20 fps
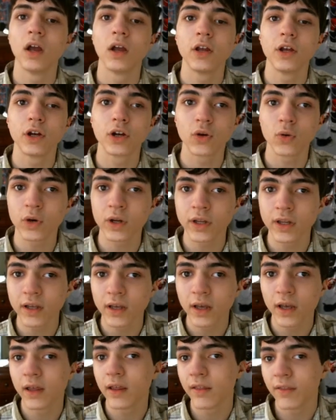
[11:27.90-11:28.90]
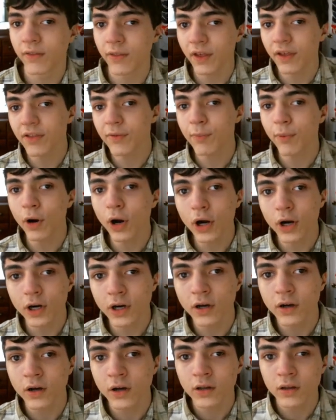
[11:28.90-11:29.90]
You're going to, this
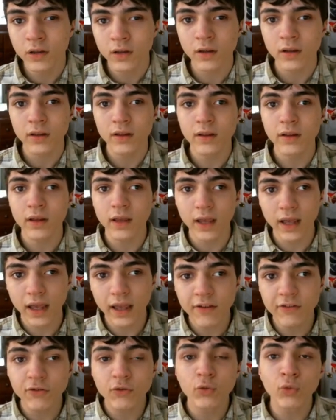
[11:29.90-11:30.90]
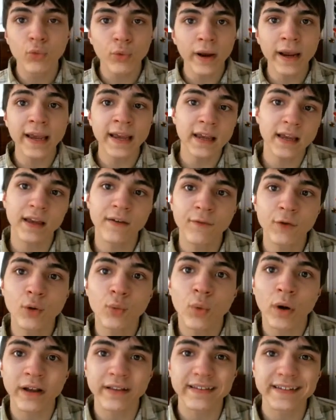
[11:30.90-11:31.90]
part, it's great if you
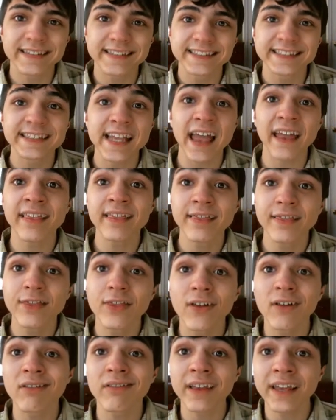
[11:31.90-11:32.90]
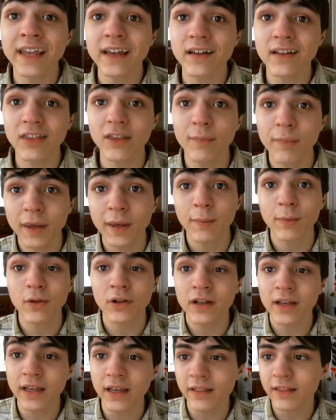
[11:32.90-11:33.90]
want to send the link to people
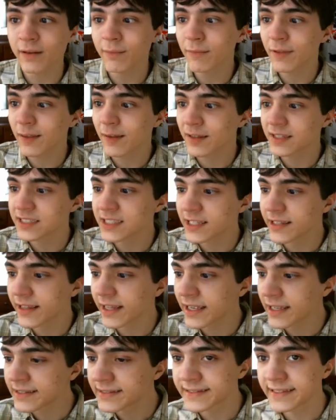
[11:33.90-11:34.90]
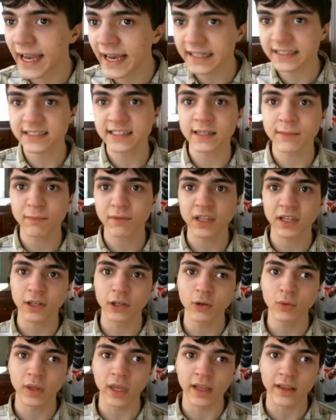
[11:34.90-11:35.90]
and get them to see the exact same thing
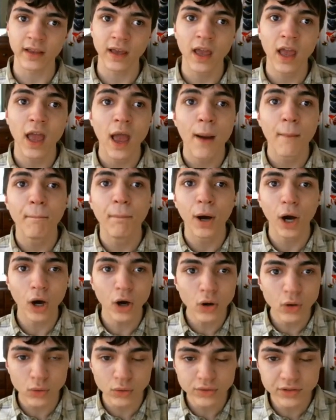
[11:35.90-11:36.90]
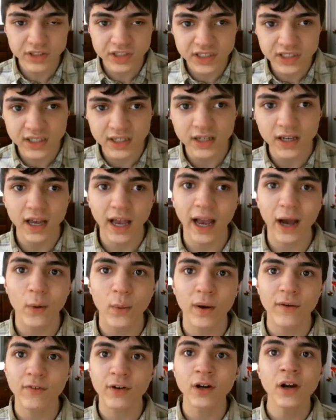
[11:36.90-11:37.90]
you did. Post,
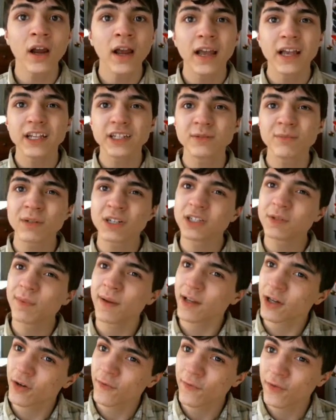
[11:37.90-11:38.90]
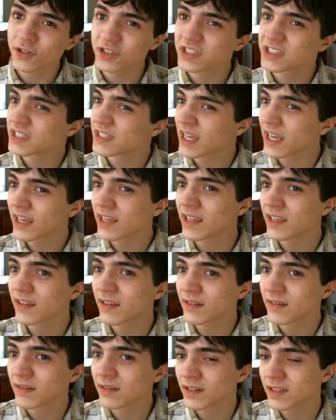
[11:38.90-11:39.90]
however, is much better for
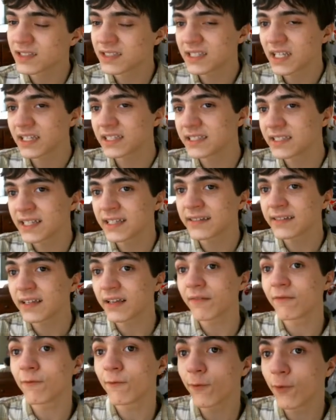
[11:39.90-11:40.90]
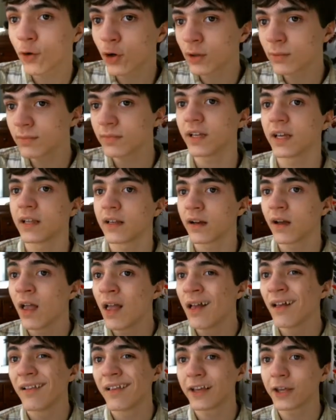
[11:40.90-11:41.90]
saying, say, sending form data.
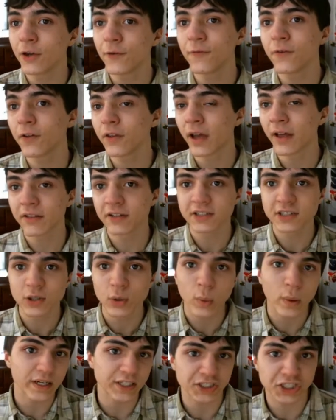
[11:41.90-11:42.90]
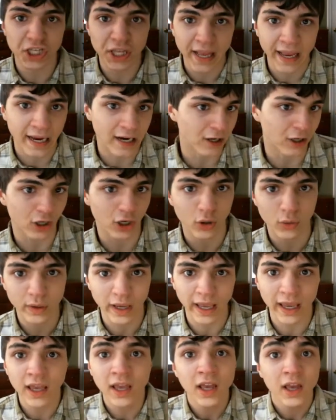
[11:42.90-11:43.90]
Like you filled out this questionnaire,
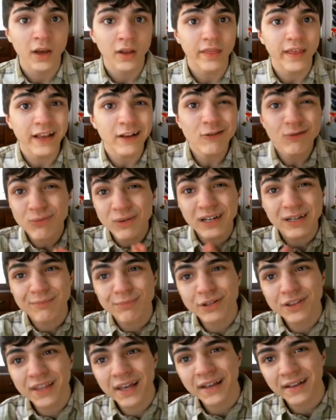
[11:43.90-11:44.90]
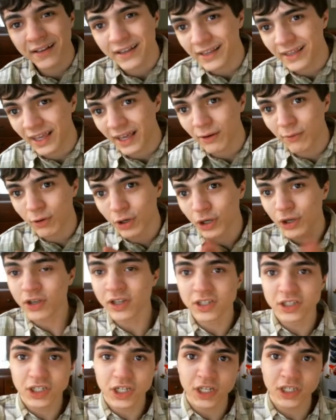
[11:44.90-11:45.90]
okay? They don't want to put that in a GET where you
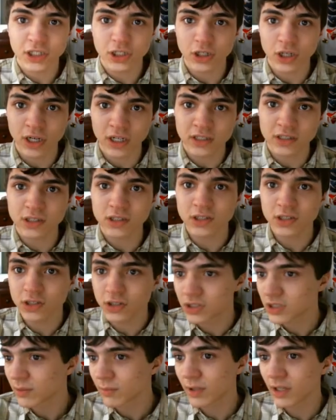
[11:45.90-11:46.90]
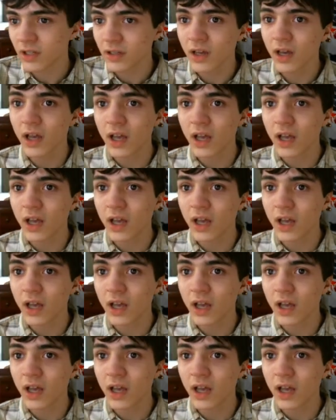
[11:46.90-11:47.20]
can change your answers or something.